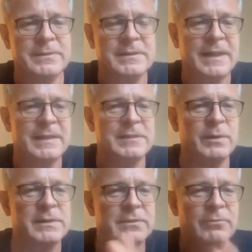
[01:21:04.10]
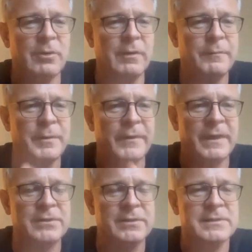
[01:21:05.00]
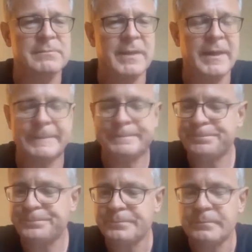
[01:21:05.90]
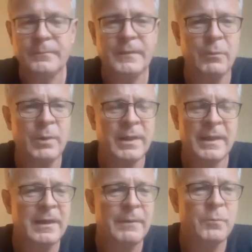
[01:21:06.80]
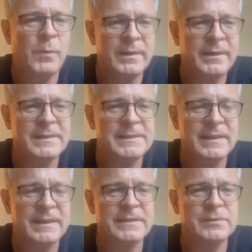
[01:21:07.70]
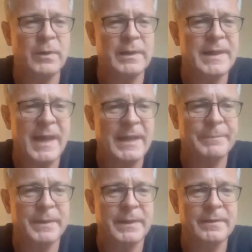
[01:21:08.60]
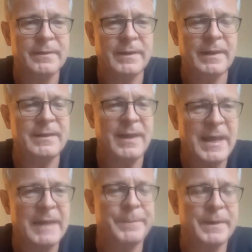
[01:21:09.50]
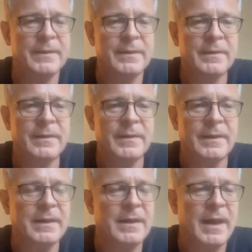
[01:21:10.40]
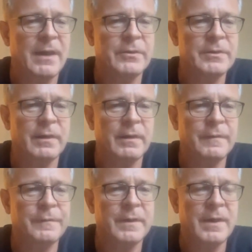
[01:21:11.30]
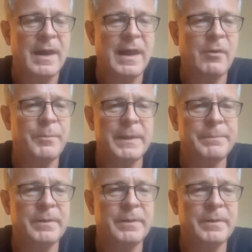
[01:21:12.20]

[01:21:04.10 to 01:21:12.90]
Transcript: societies. What's the role of perfectionism there? Well, one thing is clear is what it can't be. It can't be an account of how